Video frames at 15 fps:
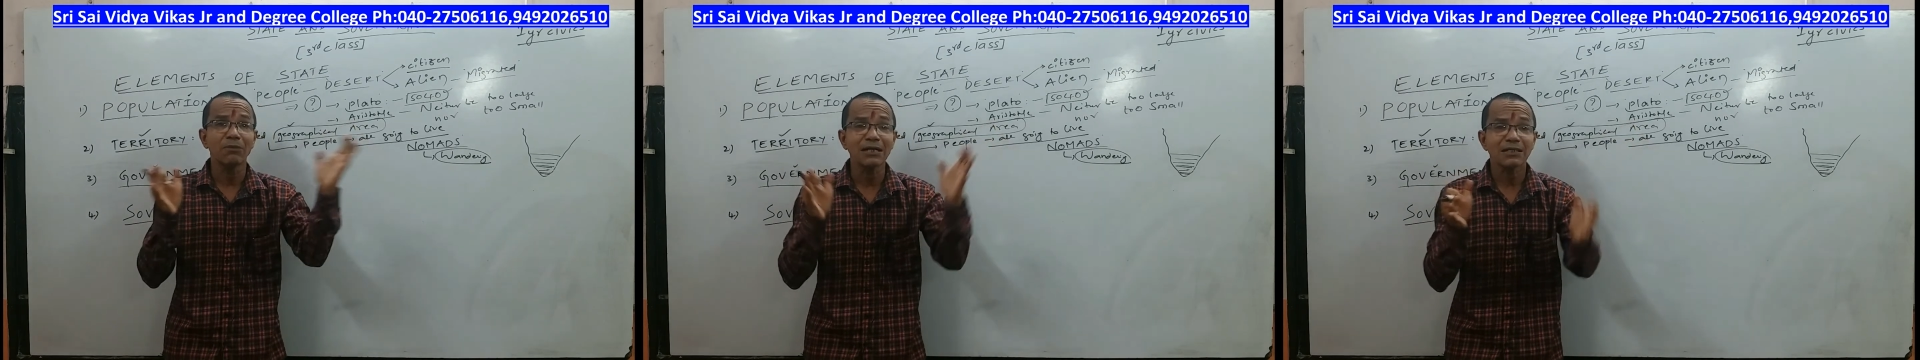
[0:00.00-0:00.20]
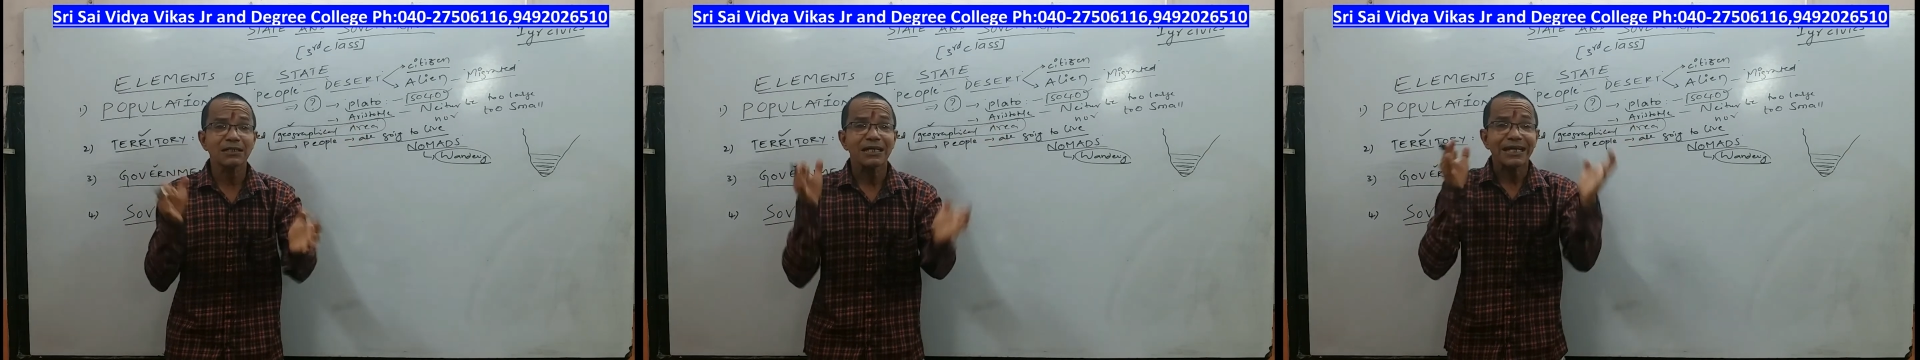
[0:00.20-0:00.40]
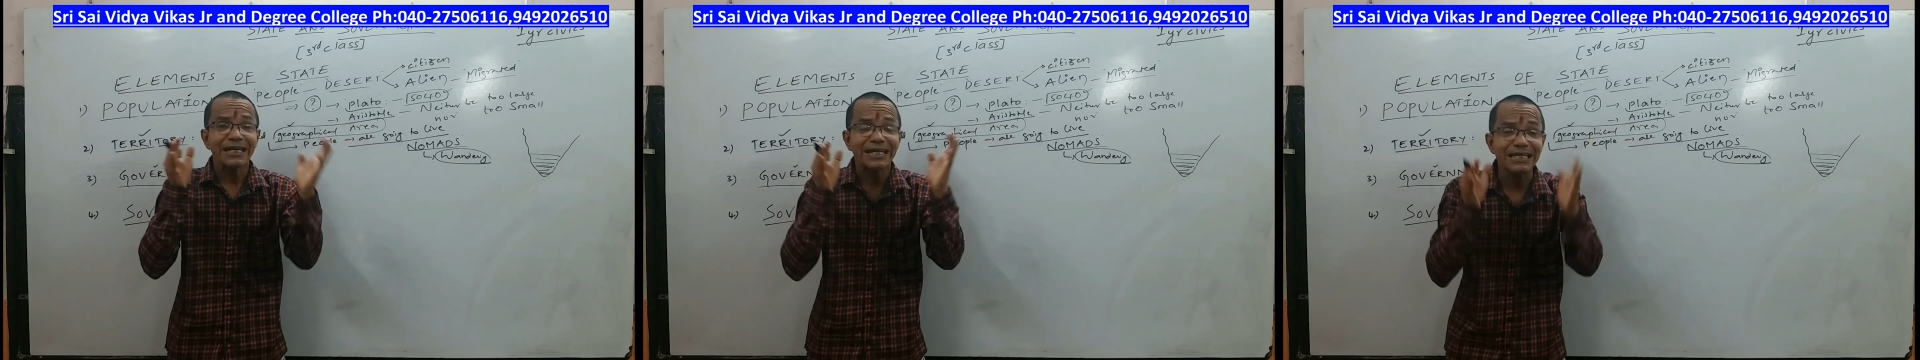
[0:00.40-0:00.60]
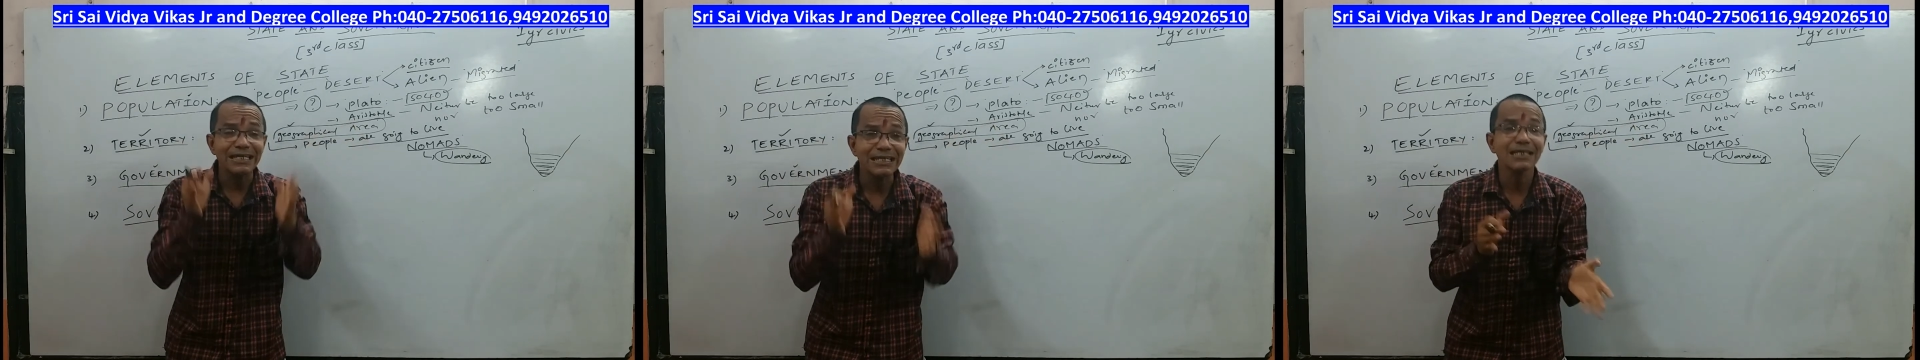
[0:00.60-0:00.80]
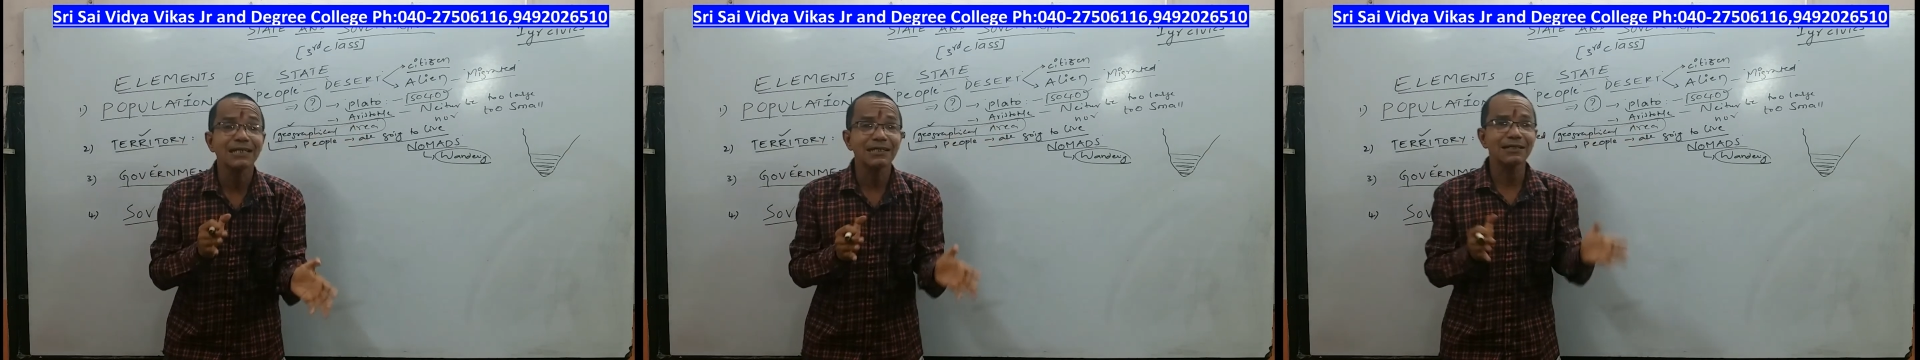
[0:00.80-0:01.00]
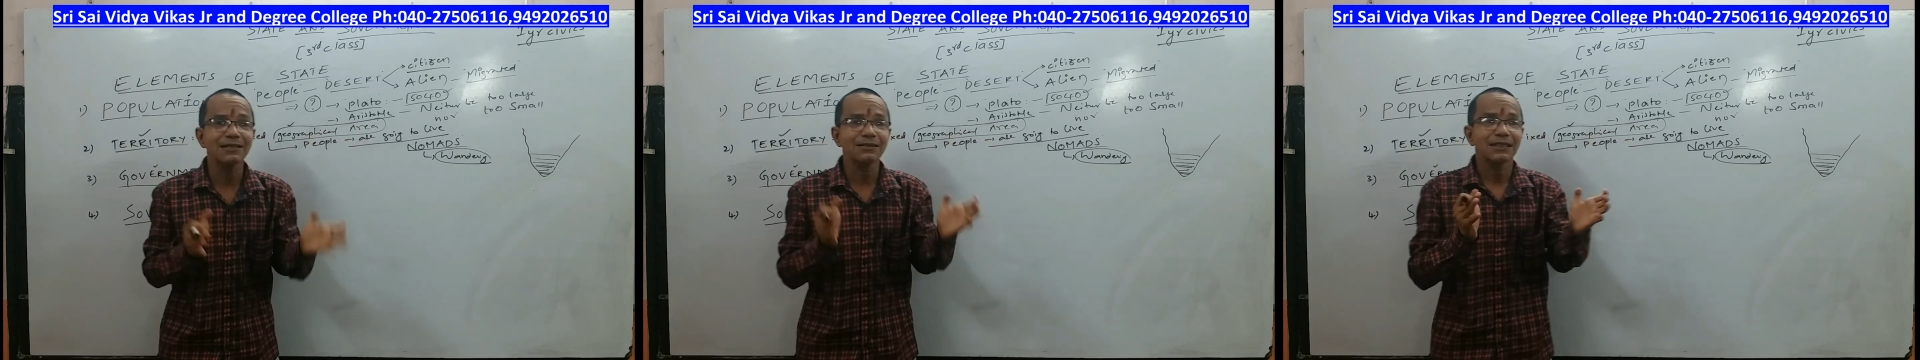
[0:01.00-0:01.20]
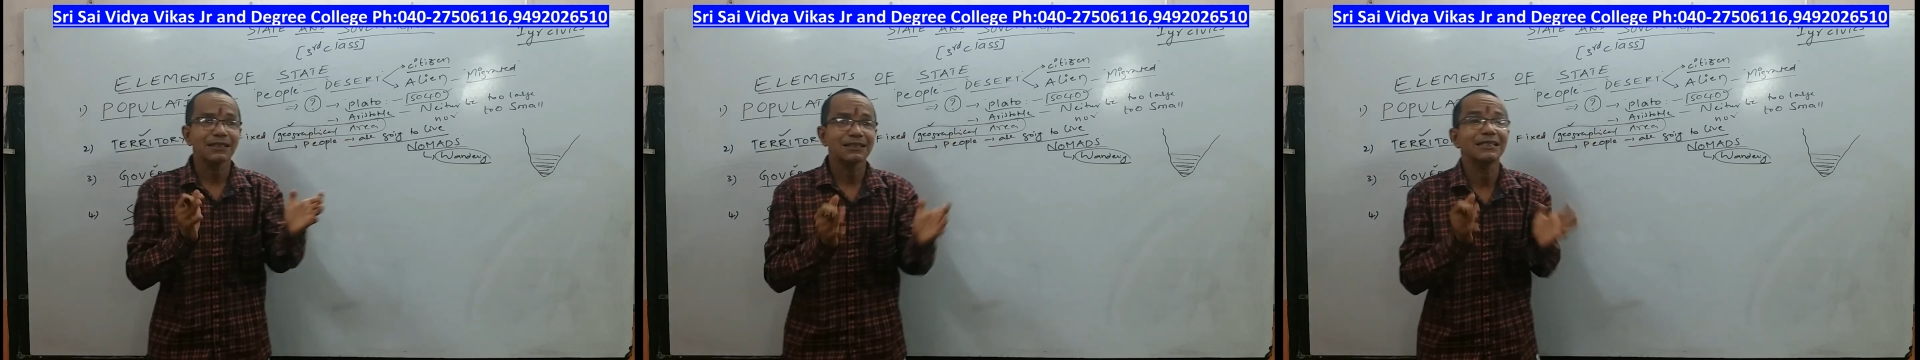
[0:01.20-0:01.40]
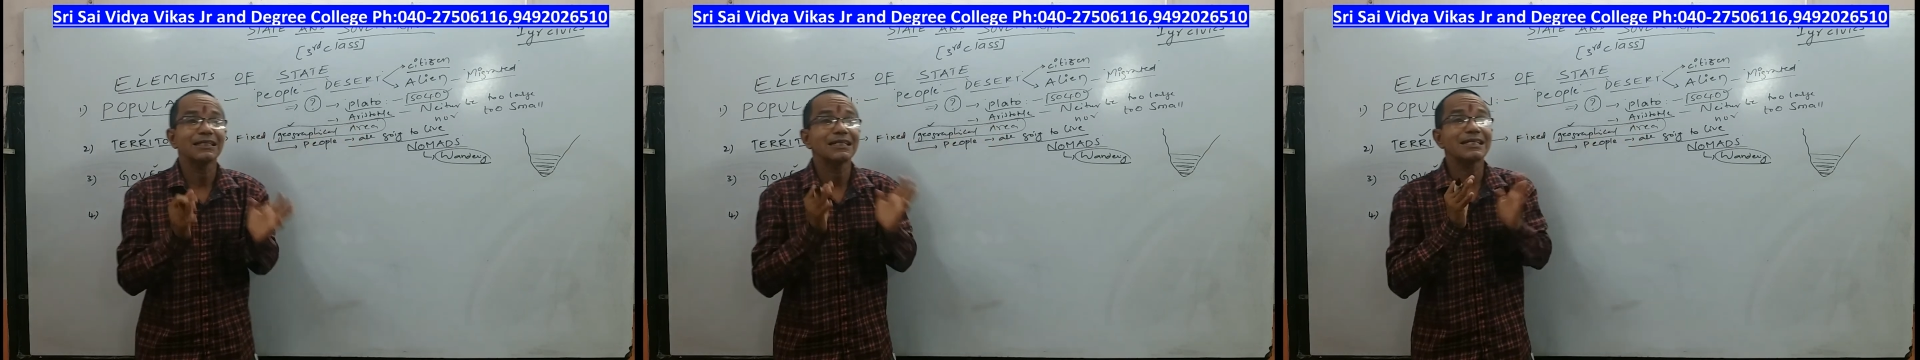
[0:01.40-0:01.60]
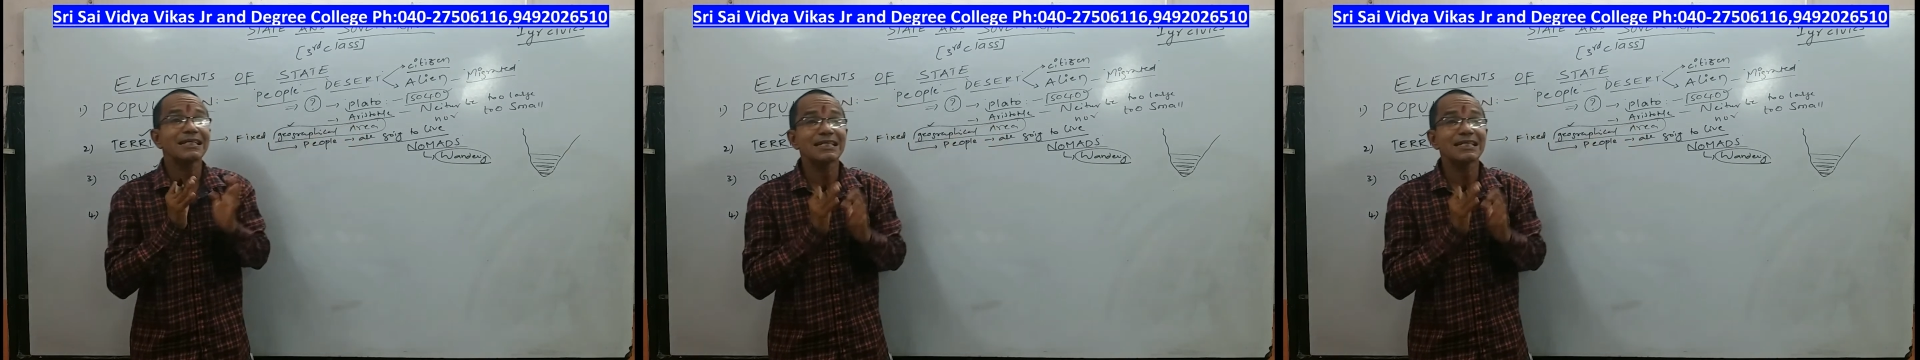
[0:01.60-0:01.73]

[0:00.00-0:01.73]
but here that